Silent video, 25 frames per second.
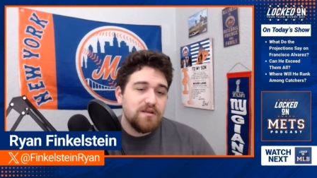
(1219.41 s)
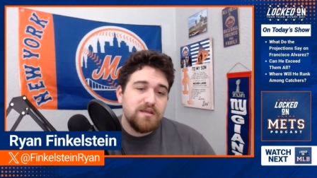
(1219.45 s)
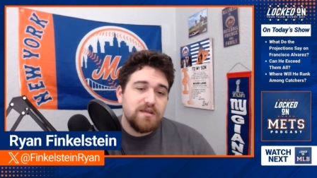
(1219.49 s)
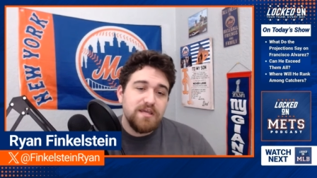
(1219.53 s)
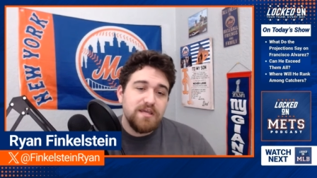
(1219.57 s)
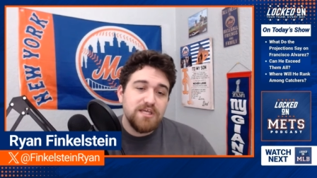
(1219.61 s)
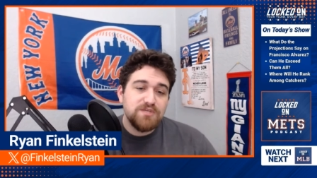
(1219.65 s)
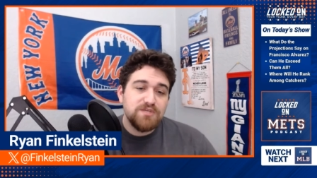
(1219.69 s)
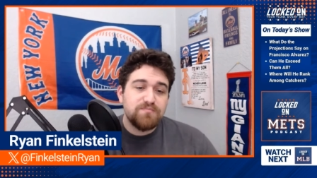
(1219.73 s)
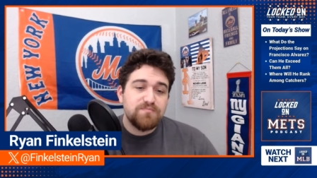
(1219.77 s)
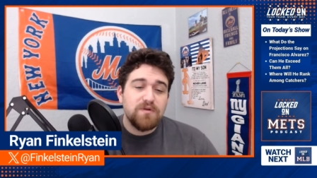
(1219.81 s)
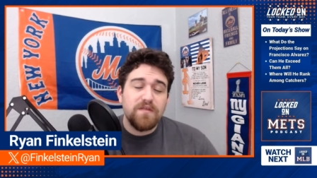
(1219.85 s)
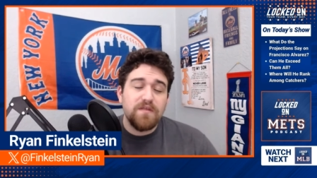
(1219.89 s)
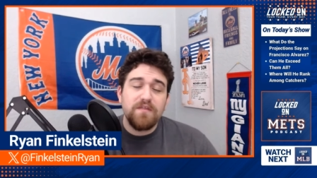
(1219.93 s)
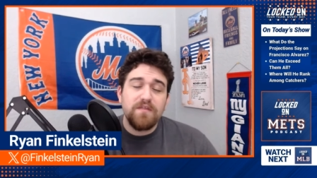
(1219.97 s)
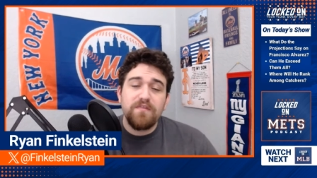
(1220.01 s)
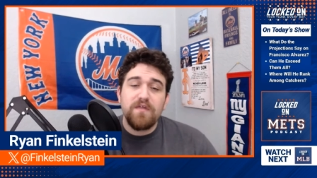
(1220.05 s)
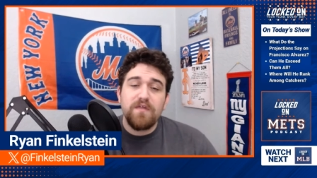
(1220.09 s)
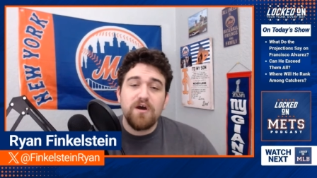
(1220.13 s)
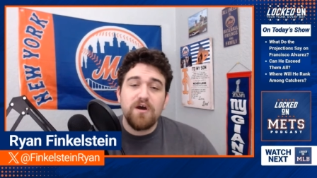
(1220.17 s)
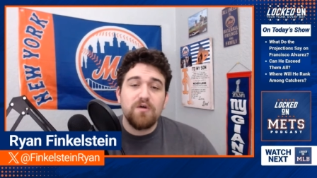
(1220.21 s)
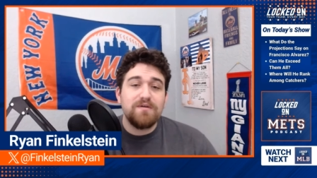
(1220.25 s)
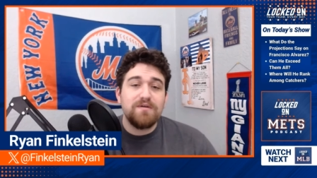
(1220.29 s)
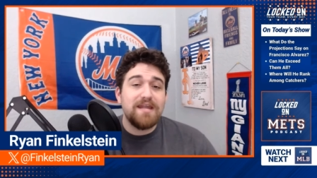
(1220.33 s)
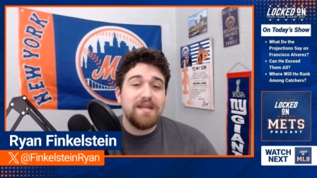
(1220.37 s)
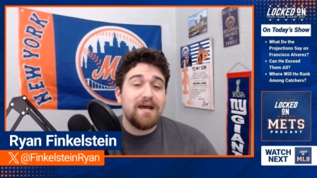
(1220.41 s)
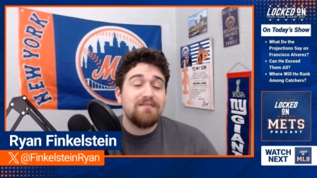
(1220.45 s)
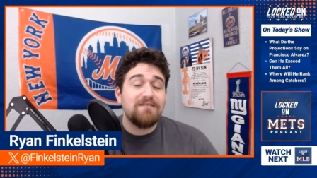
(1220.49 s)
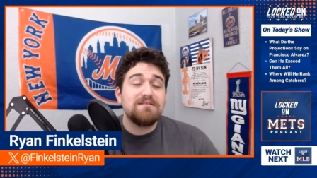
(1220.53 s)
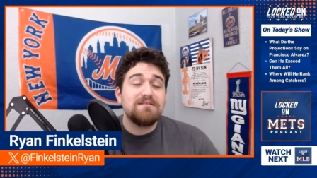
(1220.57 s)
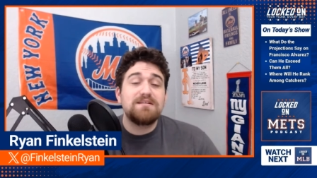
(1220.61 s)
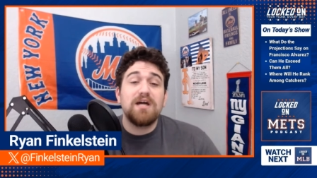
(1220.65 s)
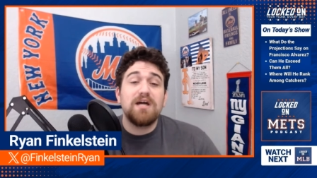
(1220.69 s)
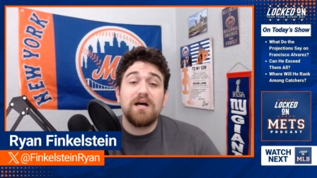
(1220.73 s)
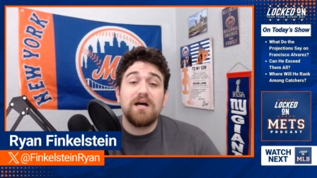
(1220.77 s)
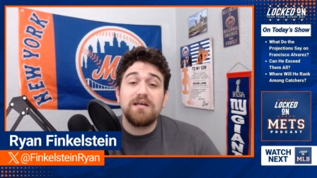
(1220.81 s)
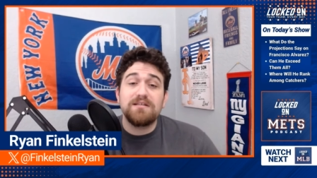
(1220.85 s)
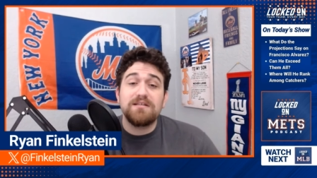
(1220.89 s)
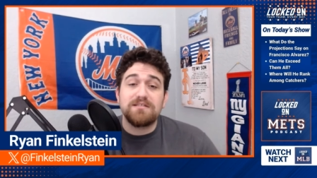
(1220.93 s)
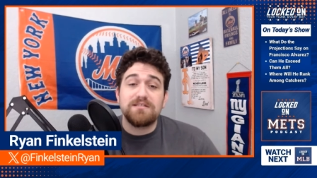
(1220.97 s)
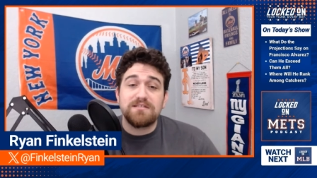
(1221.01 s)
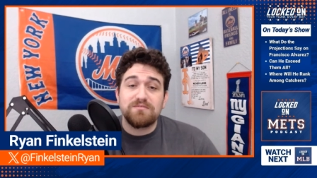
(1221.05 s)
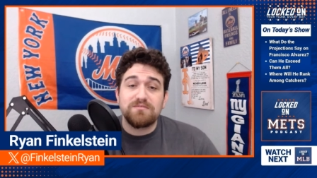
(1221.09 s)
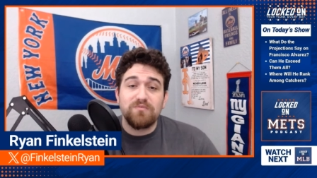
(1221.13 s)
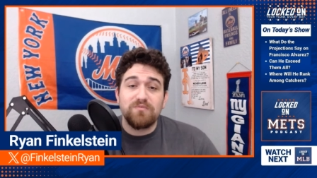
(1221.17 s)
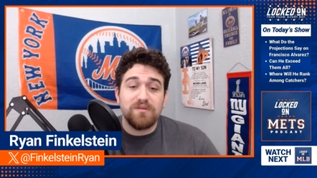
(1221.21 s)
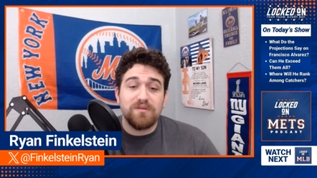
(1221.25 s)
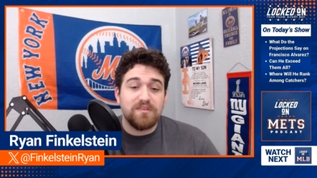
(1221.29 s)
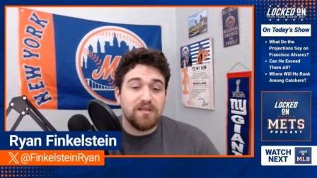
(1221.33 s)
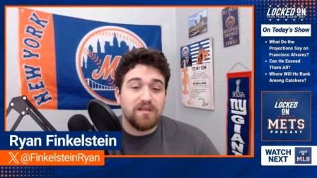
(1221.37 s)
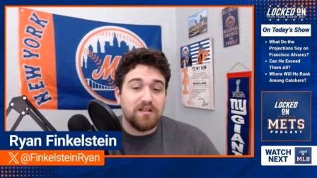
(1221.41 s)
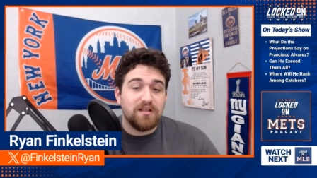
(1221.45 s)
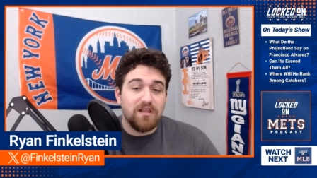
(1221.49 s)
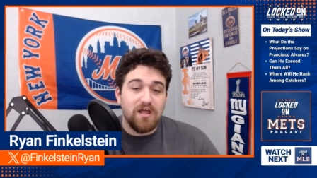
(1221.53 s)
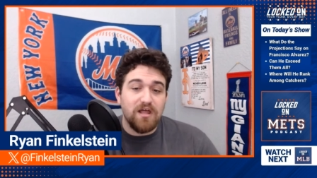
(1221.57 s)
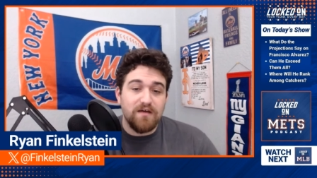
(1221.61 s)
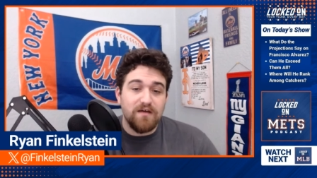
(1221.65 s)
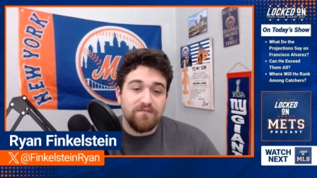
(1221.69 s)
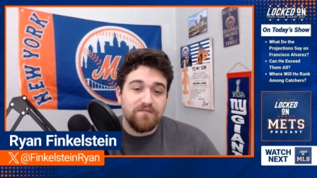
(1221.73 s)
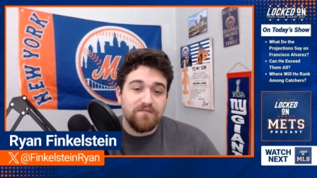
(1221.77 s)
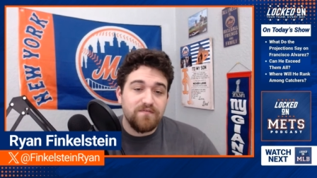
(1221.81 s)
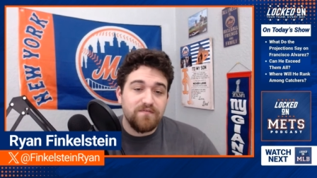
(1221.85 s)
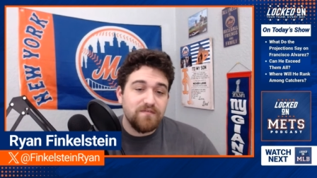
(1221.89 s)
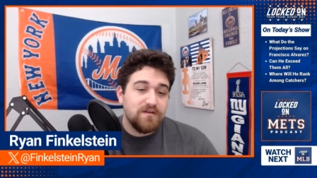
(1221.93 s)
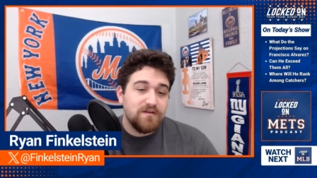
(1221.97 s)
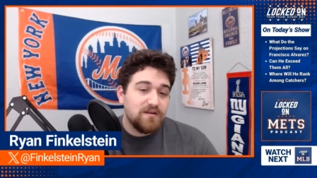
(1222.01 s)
His brother, though, now does with the glove.